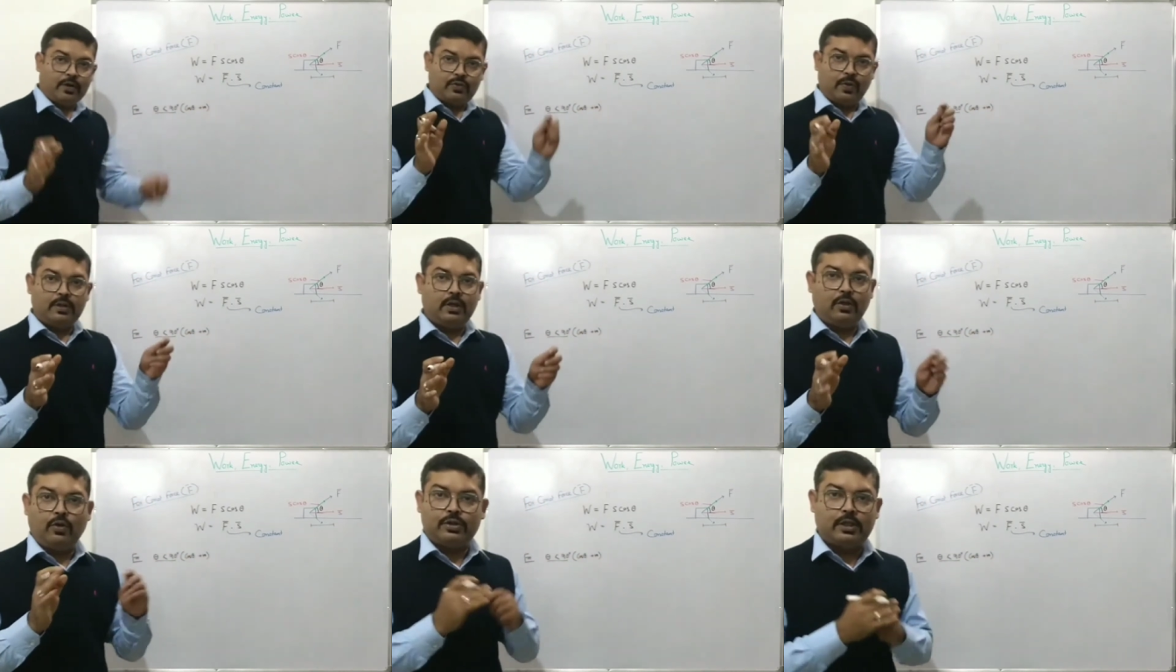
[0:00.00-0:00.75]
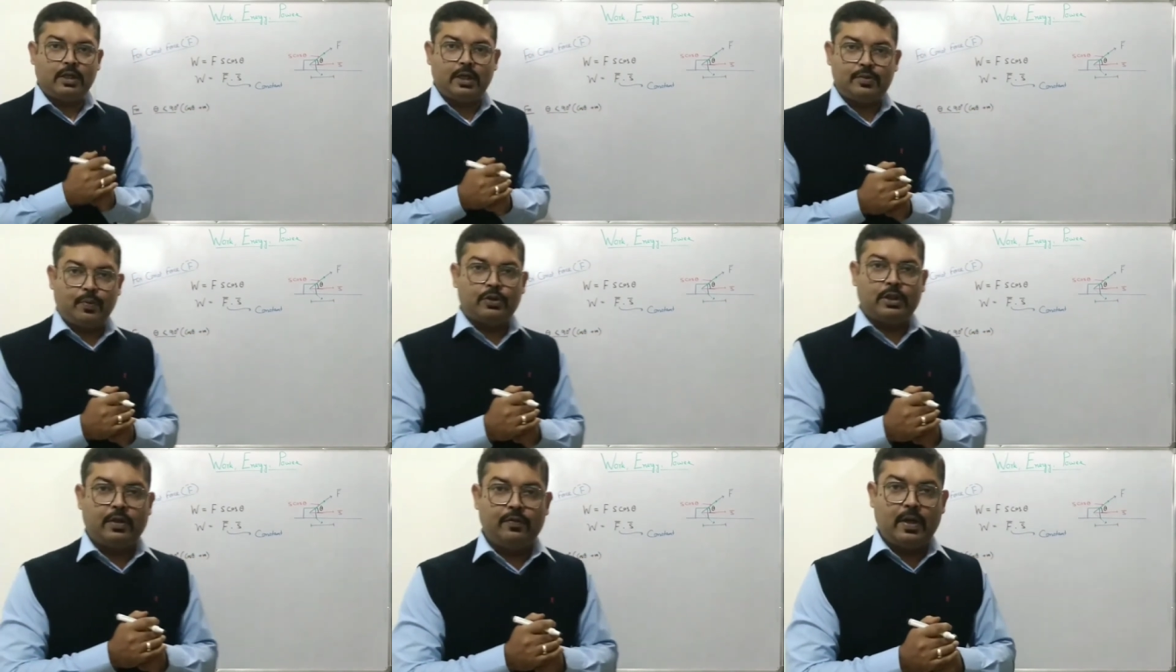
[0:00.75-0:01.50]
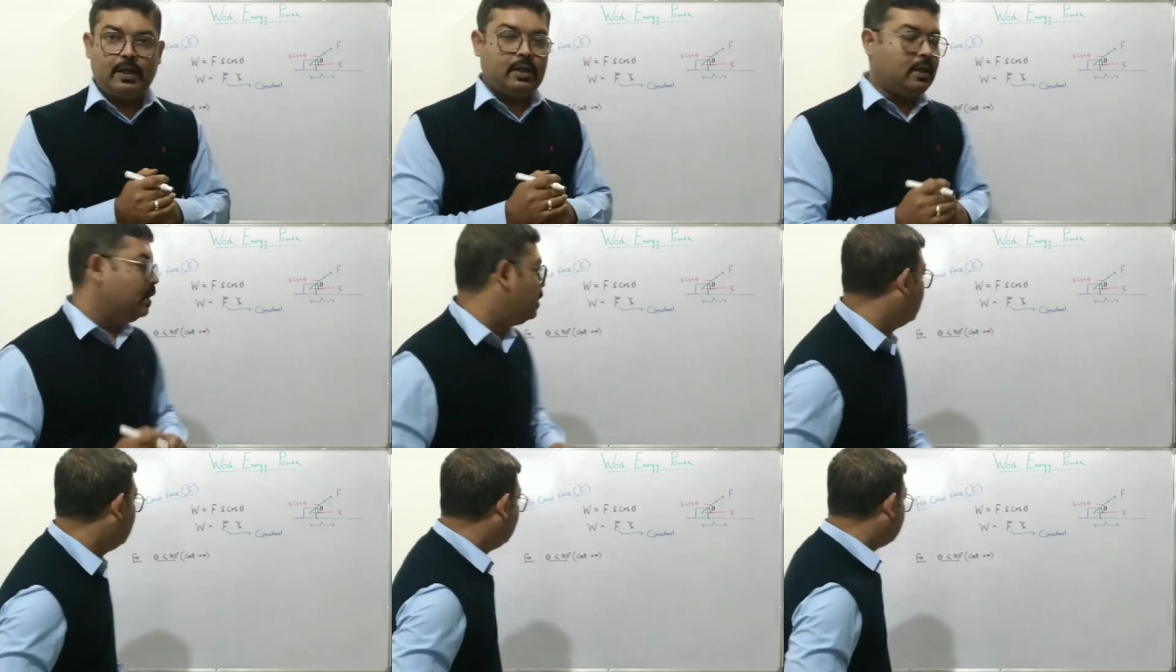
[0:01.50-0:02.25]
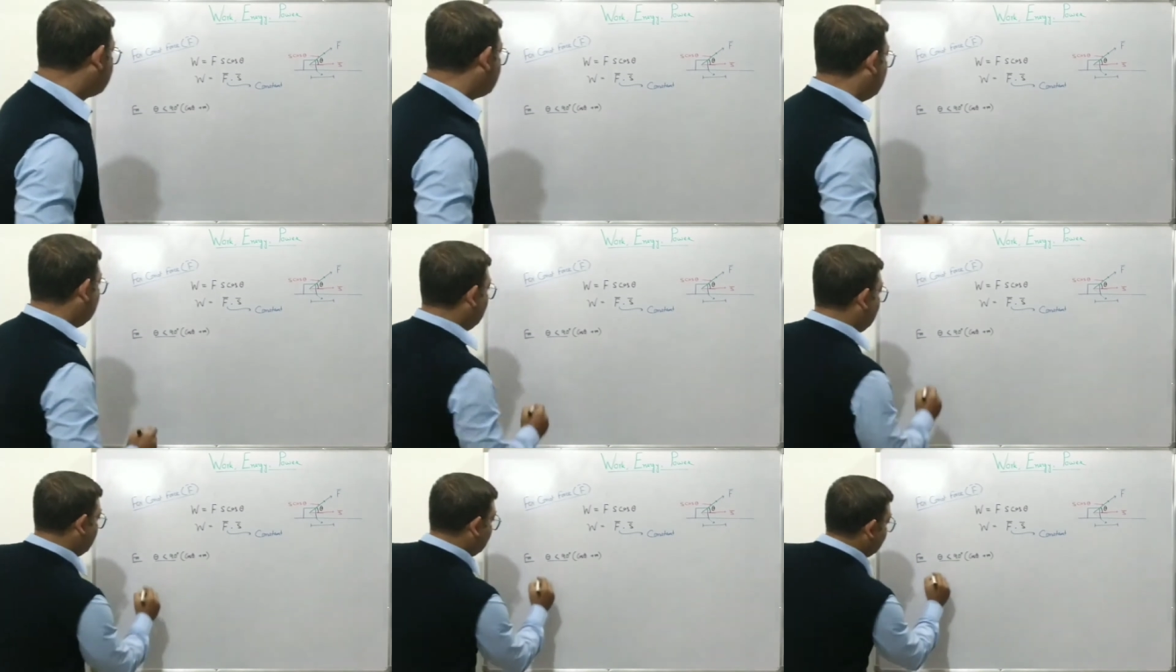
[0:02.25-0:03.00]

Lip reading: quadrant cos theta is positive, right? So